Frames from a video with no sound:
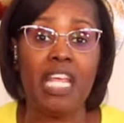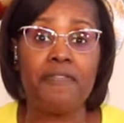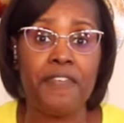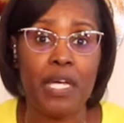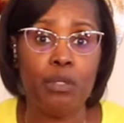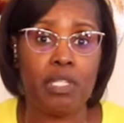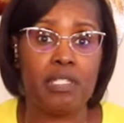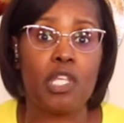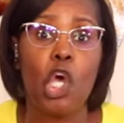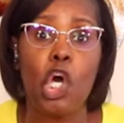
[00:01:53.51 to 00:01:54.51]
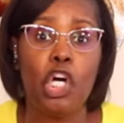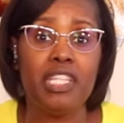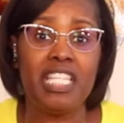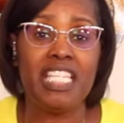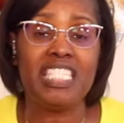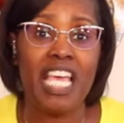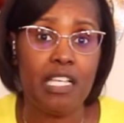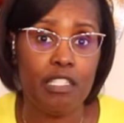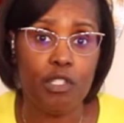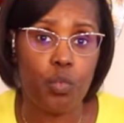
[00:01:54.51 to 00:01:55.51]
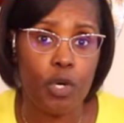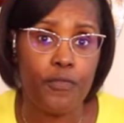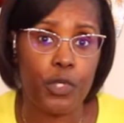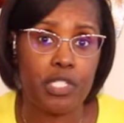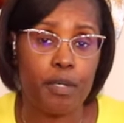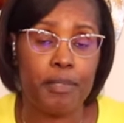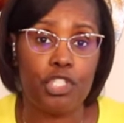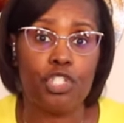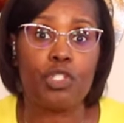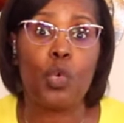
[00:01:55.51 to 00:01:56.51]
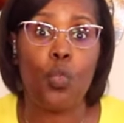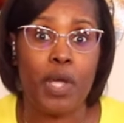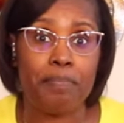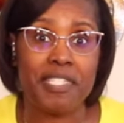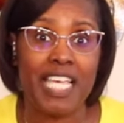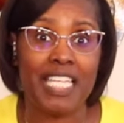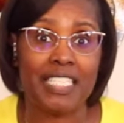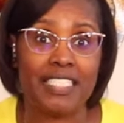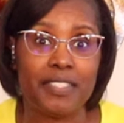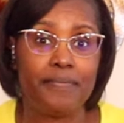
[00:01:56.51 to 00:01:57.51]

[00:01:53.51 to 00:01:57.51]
and I found this on the Texas Workforce Commission website.